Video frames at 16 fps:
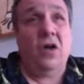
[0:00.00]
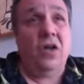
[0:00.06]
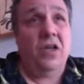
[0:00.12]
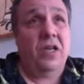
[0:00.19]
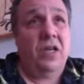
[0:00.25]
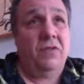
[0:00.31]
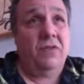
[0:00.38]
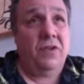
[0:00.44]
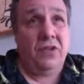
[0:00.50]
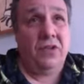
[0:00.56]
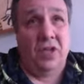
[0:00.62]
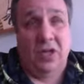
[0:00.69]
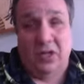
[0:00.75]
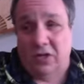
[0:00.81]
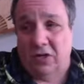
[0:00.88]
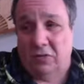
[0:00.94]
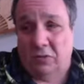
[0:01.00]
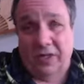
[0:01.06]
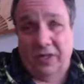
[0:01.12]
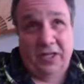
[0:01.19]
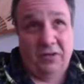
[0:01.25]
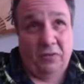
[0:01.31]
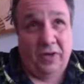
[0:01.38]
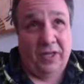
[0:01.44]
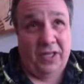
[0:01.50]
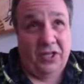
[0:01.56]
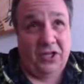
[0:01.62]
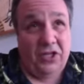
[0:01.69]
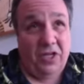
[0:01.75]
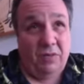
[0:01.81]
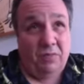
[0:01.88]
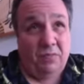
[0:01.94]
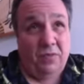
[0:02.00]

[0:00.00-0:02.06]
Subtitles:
even a really, really cheap